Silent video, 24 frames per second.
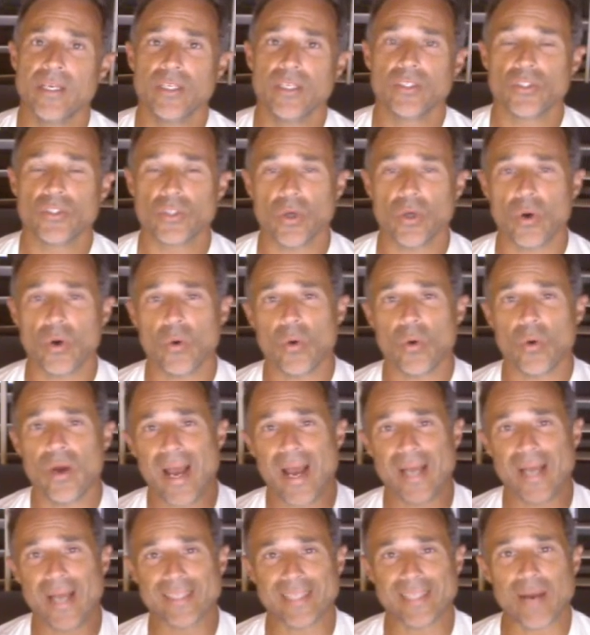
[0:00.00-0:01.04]
So
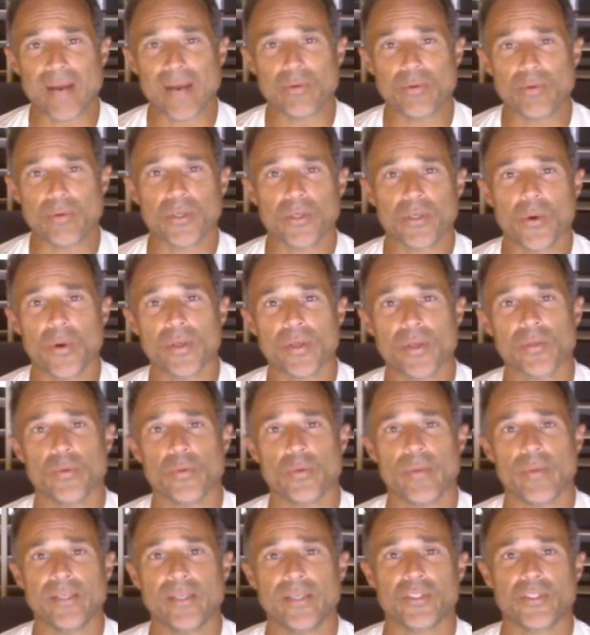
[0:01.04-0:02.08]
as I was going
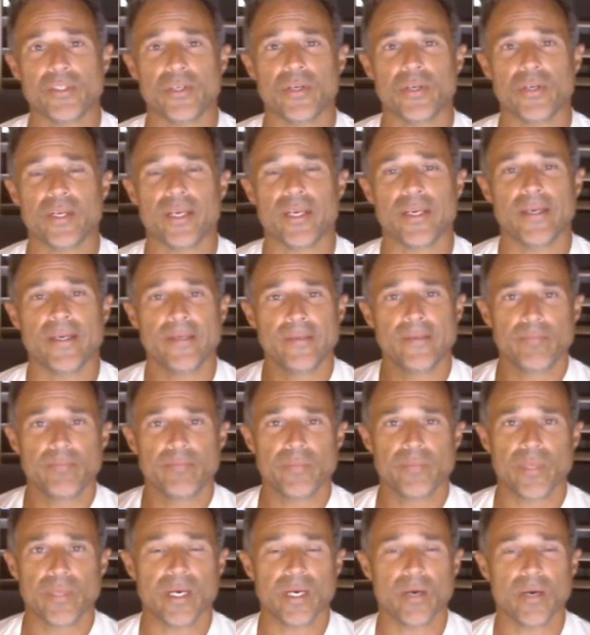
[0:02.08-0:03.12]
through my journey,
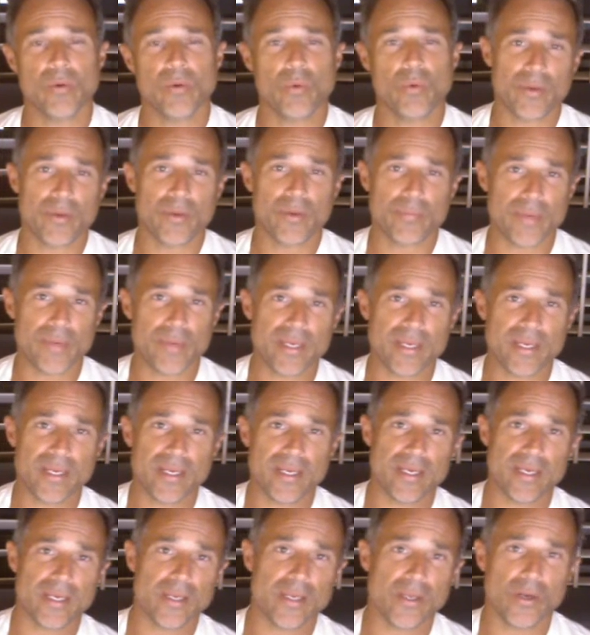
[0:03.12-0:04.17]
whether it
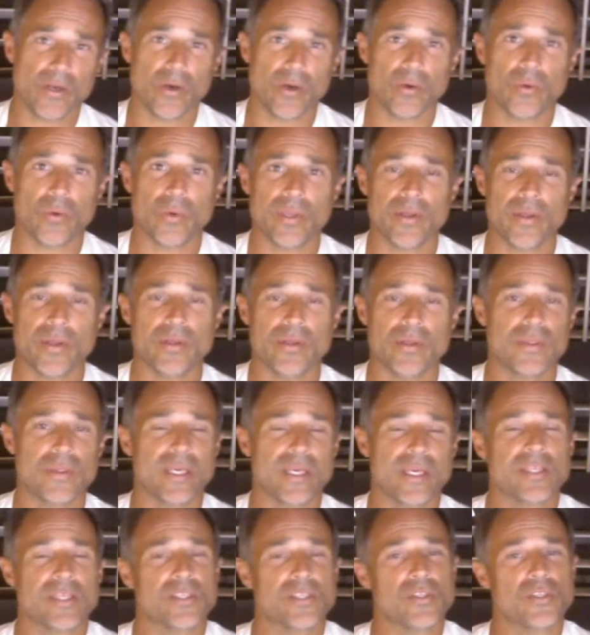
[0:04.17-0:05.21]
be, whether you
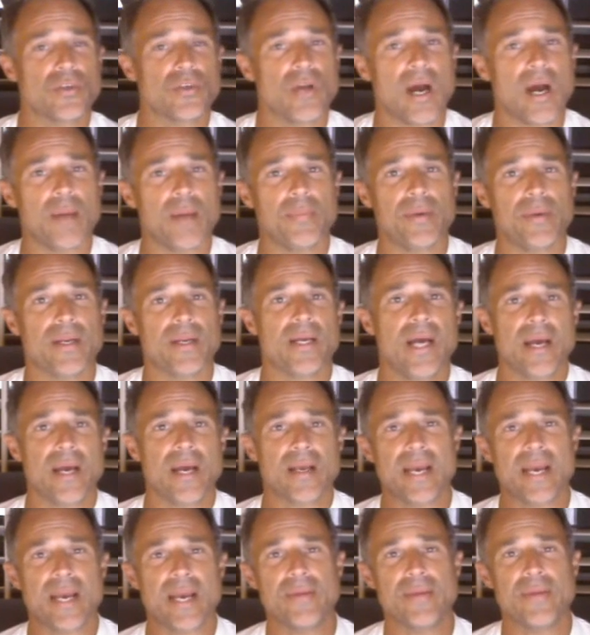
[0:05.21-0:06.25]
think this or not, but it
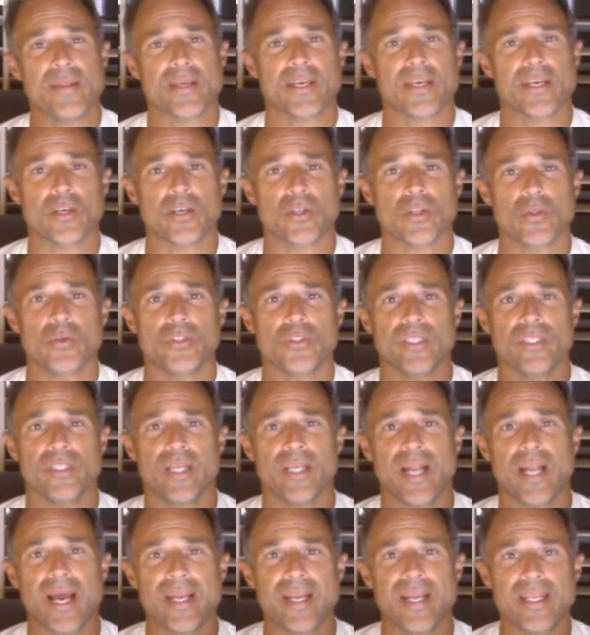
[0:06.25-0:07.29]
came to the conclusion
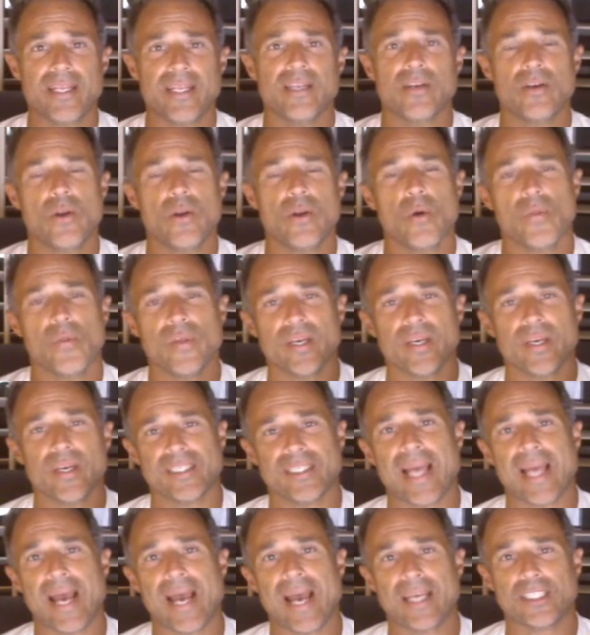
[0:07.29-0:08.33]
that I needed to know the
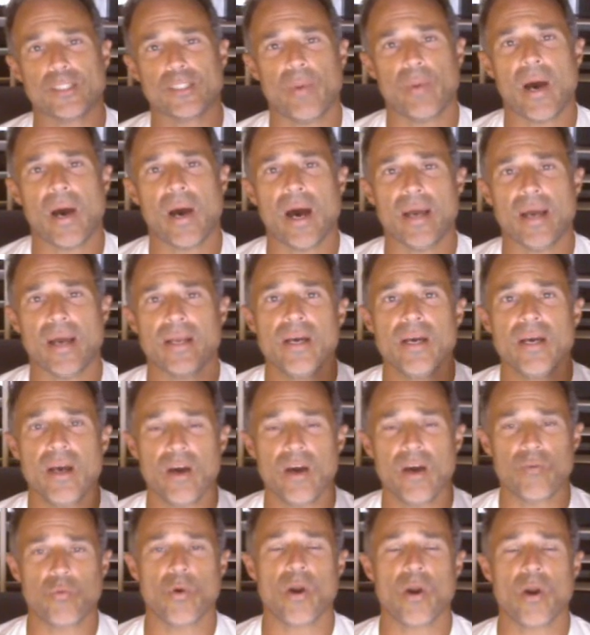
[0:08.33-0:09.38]
exact spot
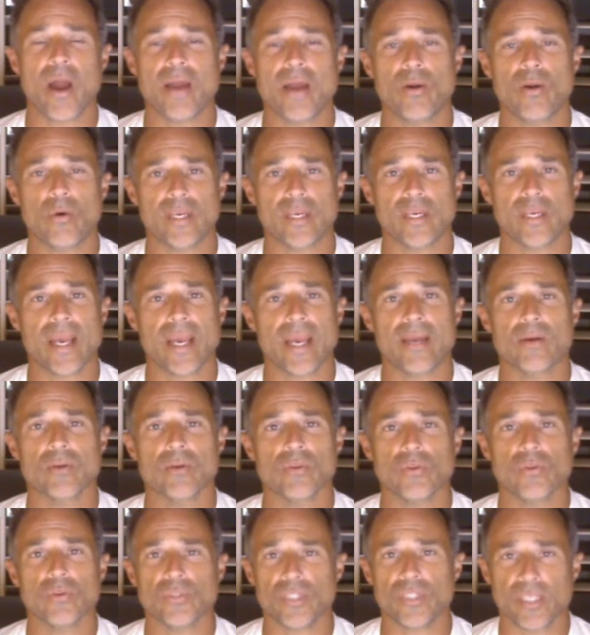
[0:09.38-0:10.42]
of where I don't gain or
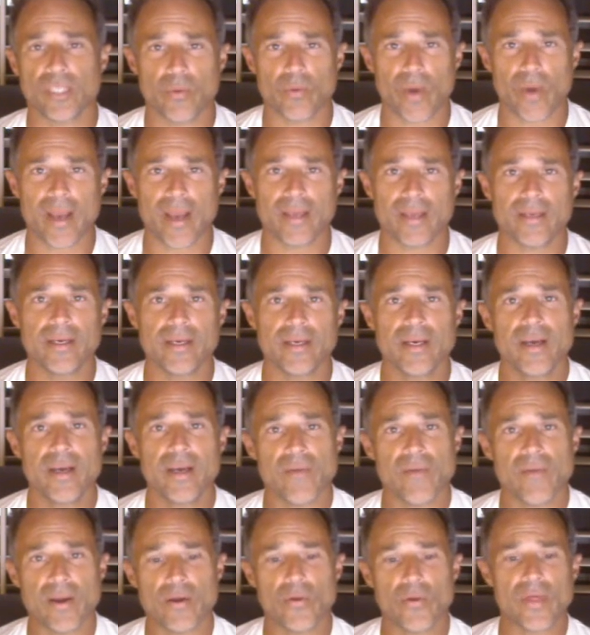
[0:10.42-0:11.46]
lose any weight.
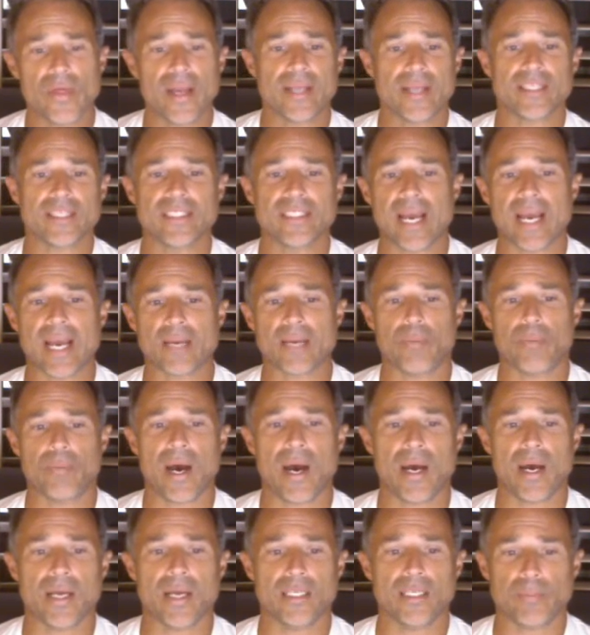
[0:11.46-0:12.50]
If I know that exact
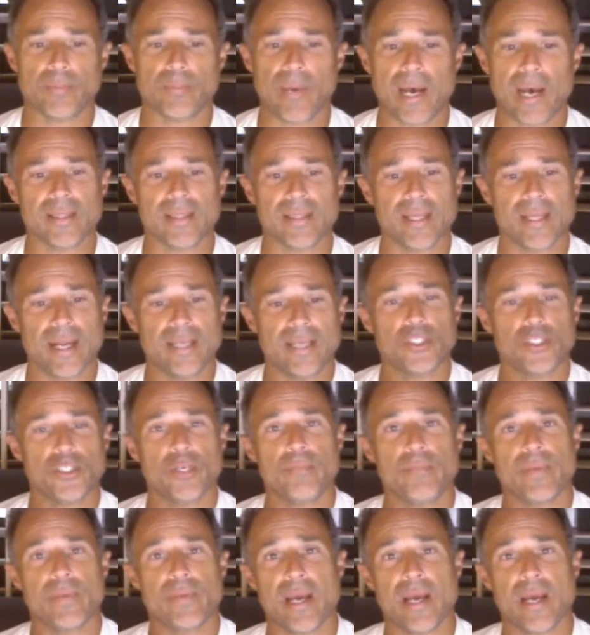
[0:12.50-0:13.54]
spot, then I
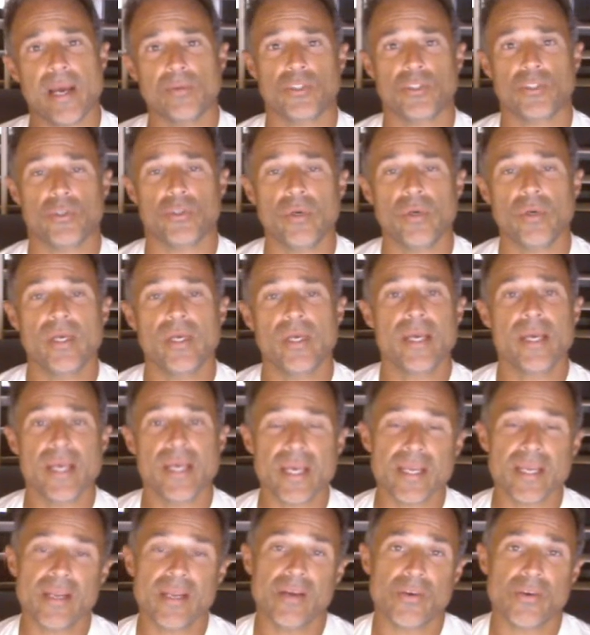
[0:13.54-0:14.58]
should be able to
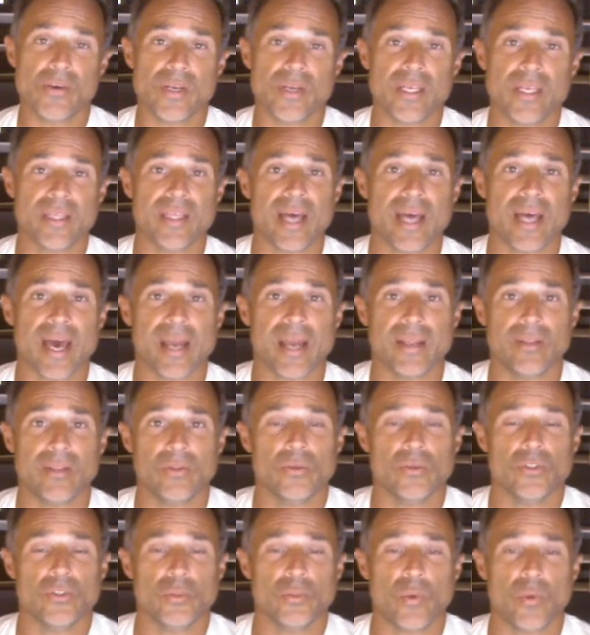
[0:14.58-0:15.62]
eat underneath that and
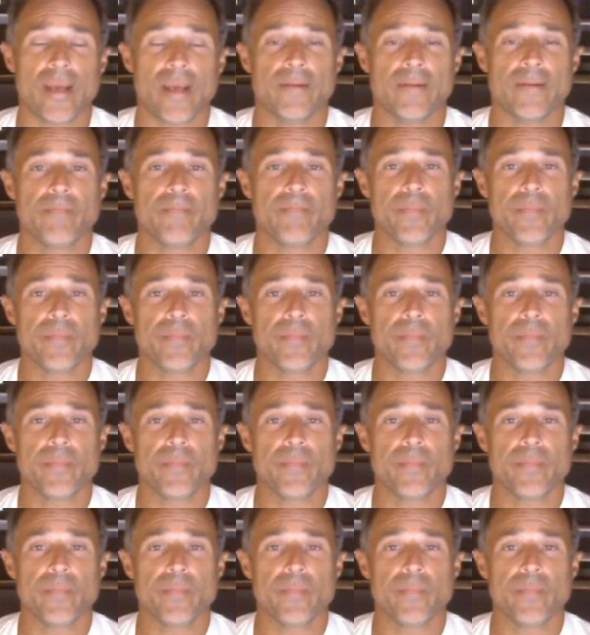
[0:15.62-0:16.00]
lose weight.